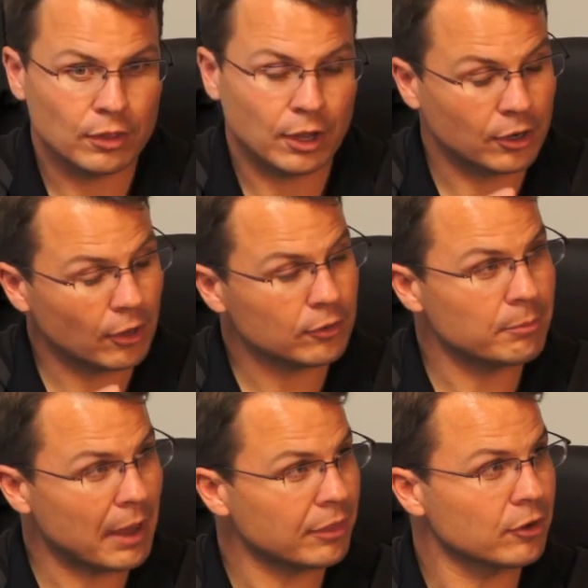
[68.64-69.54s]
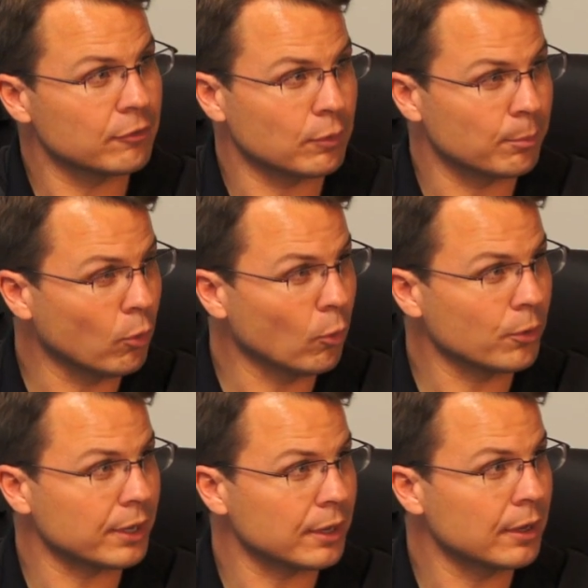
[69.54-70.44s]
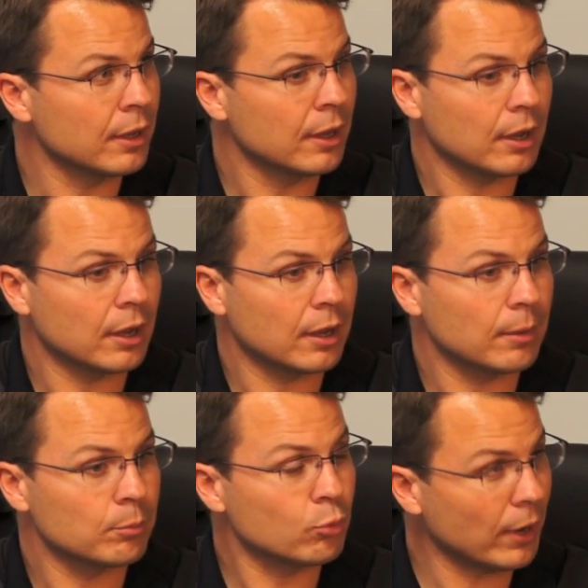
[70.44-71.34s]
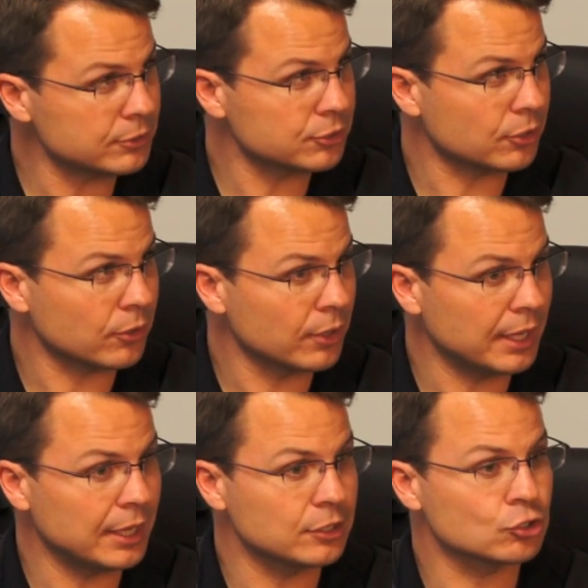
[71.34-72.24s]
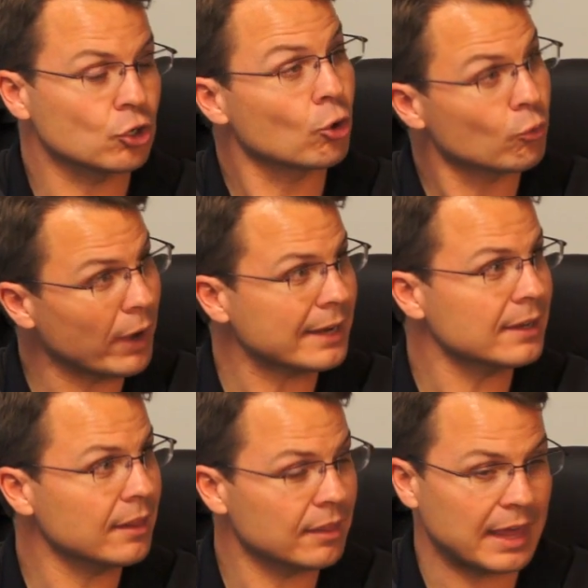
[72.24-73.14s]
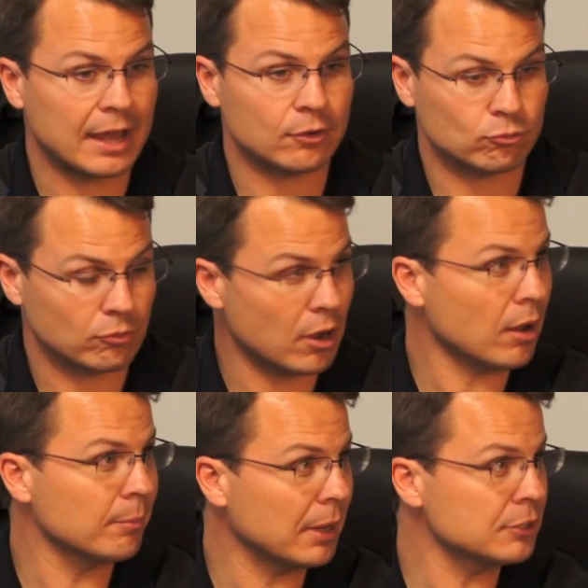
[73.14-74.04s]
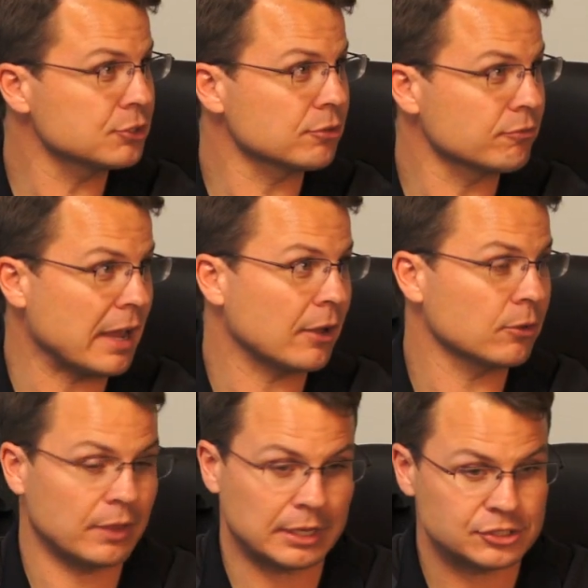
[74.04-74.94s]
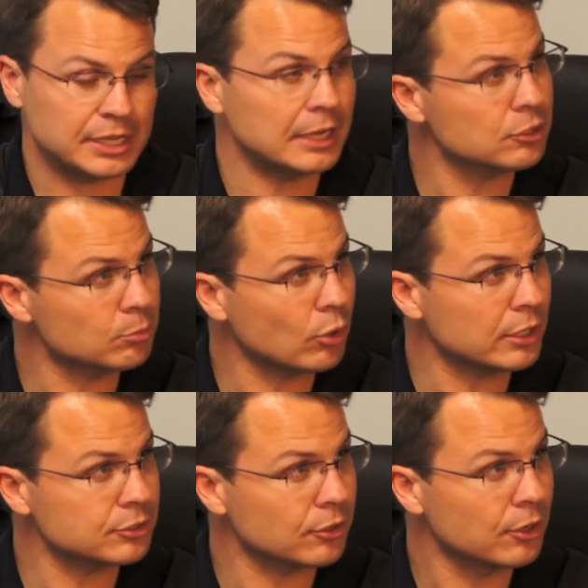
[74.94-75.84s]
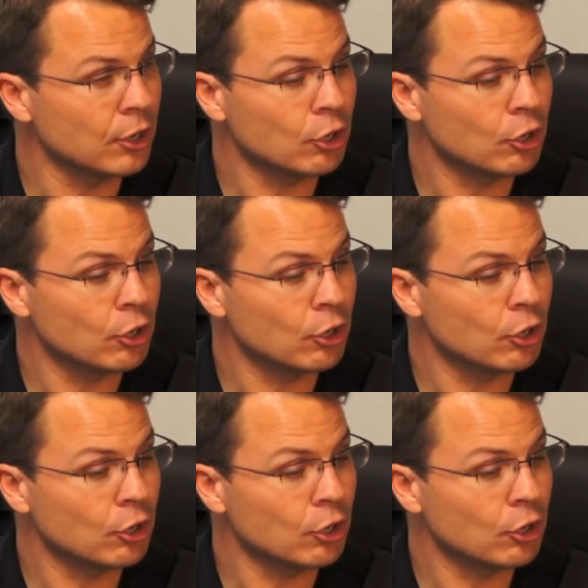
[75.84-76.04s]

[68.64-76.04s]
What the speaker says: Another method of reporting pressure is correcting that raw measured value, that station pressure,